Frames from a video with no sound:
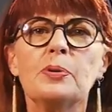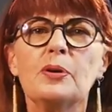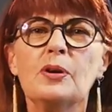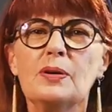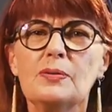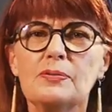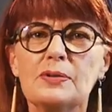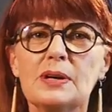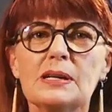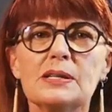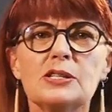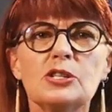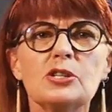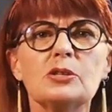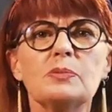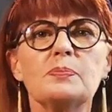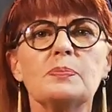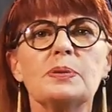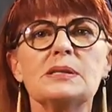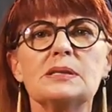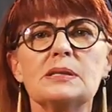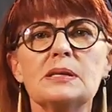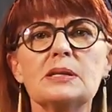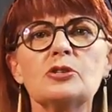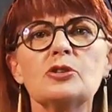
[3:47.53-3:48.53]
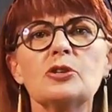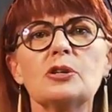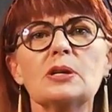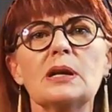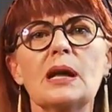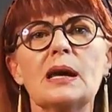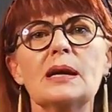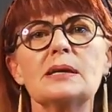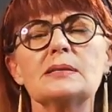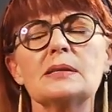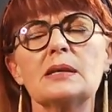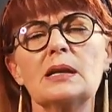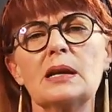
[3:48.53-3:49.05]
privileged position
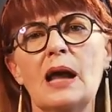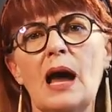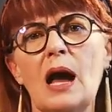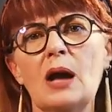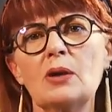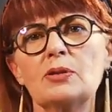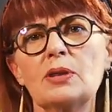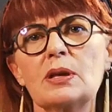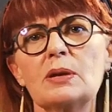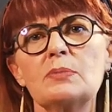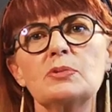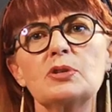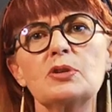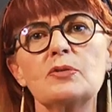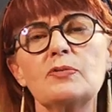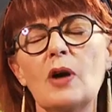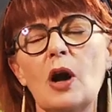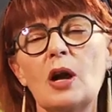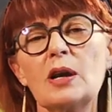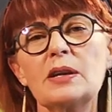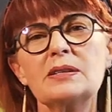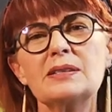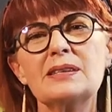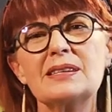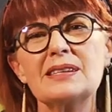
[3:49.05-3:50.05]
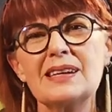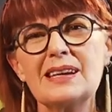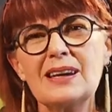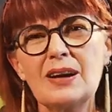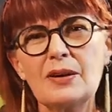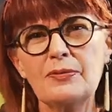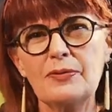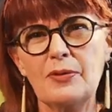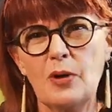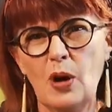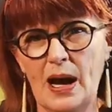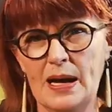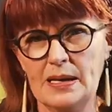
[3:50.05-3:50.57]
has allowed them to volunteer
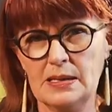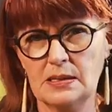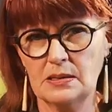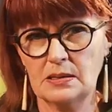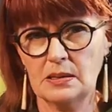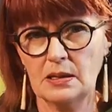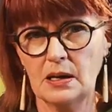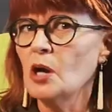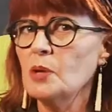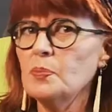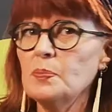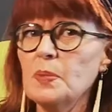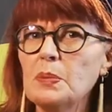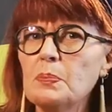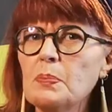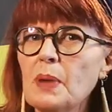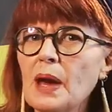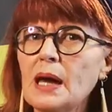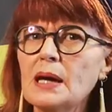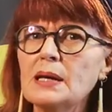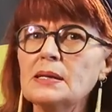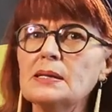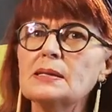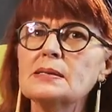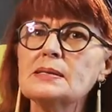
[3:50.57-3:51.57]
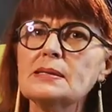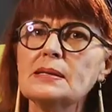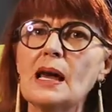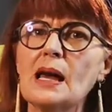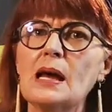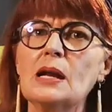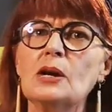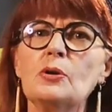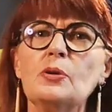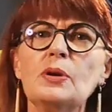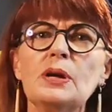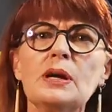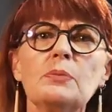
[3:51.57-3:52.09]
for us, not be paid a
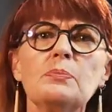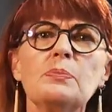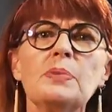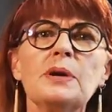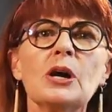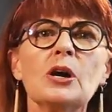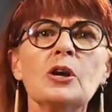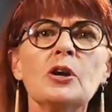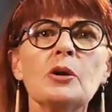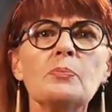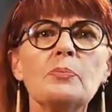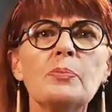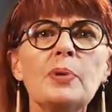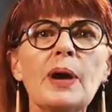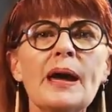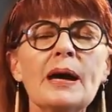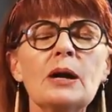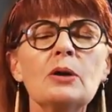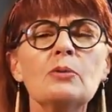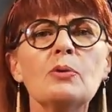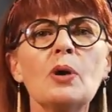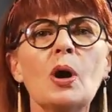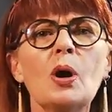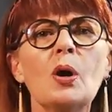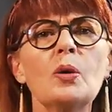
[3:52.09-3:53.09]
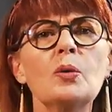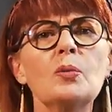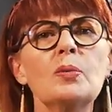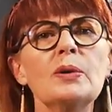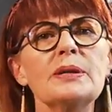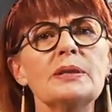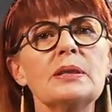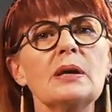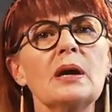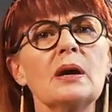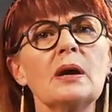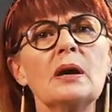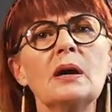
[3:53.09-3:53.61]
salary and be on a payroll
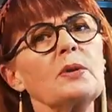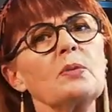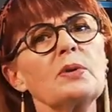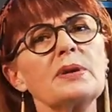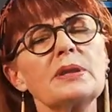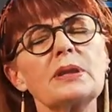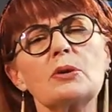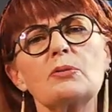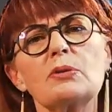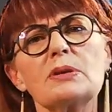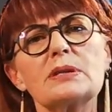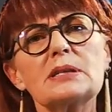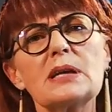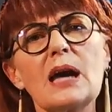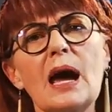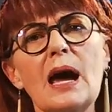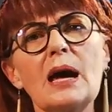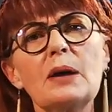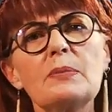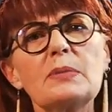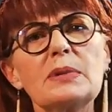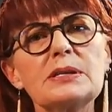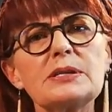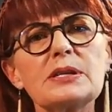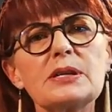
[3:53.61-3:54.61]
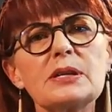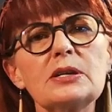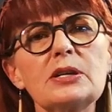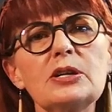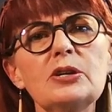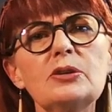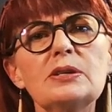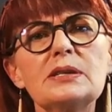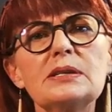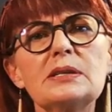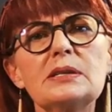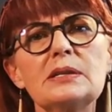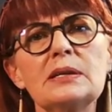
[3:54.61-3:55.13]
with a retirement
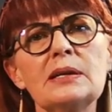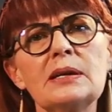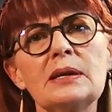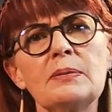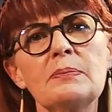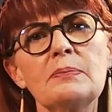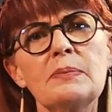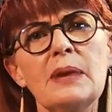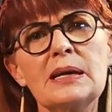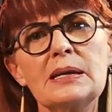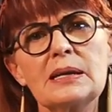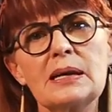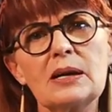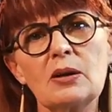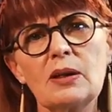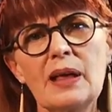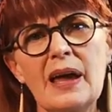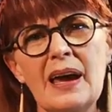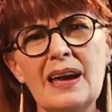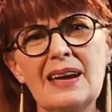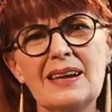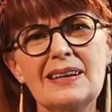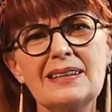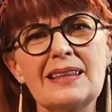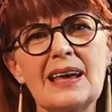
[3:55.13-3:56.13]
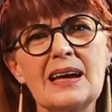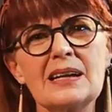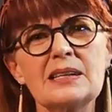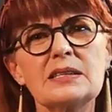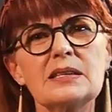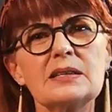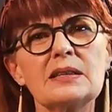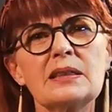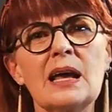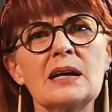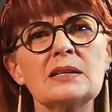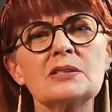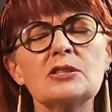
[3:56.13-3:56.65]
annuity and medical aid.
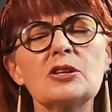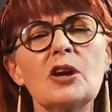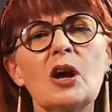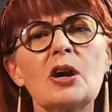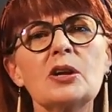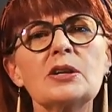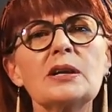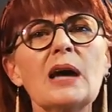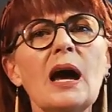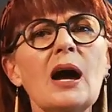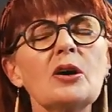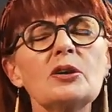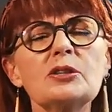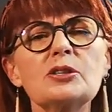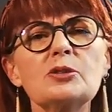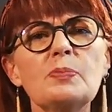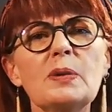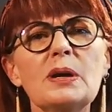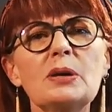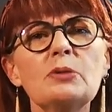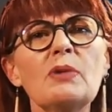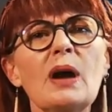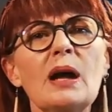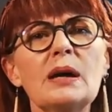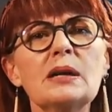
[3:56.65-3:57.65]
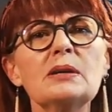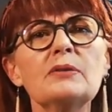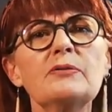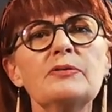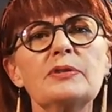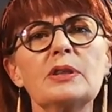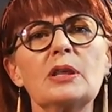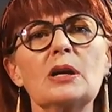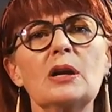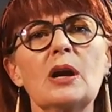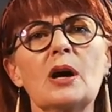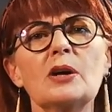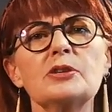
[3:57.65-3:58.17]
That's not how it's been running for
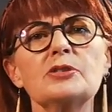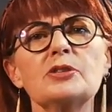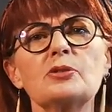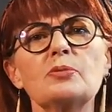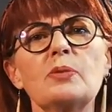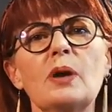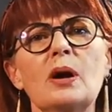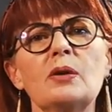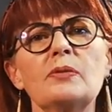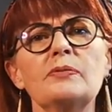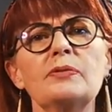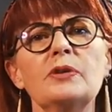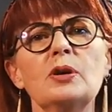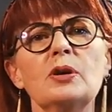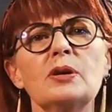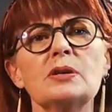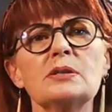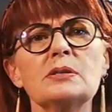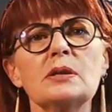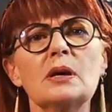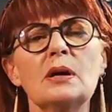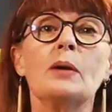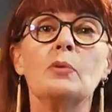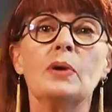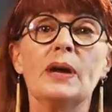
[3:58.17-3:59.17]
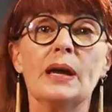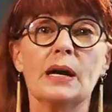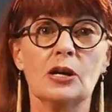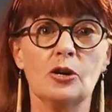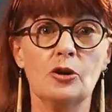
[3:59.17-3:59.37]
the last 12 years. We